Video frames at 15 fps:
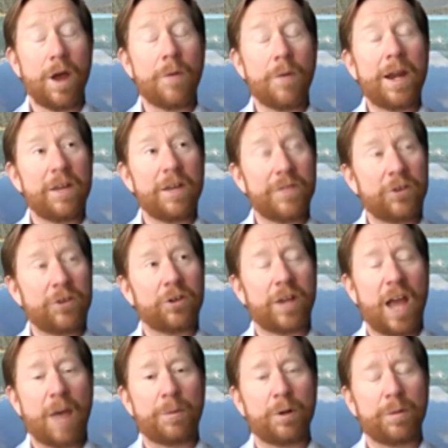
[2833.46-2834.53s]
into venture
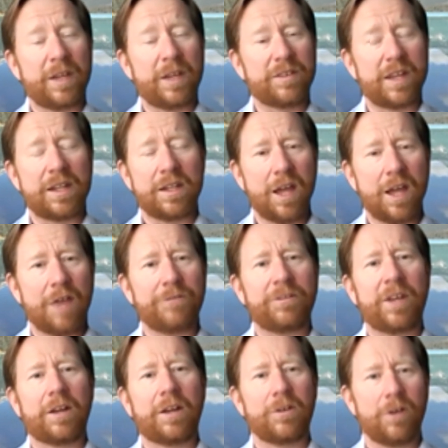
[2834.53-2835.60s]
capital because I loved
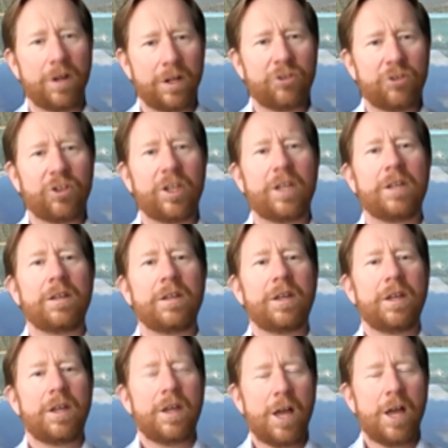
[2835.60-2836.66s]
technology
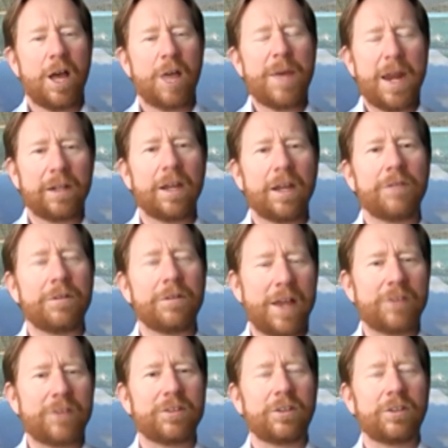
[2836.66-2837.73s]
and I loved
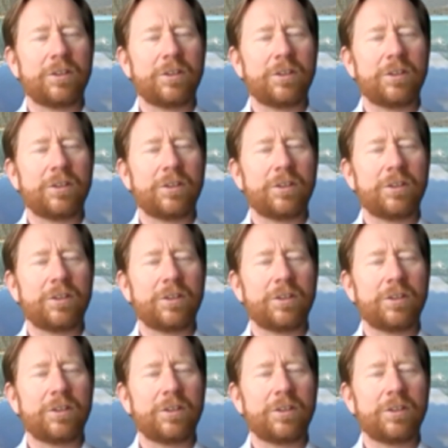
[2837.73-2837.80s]
investing.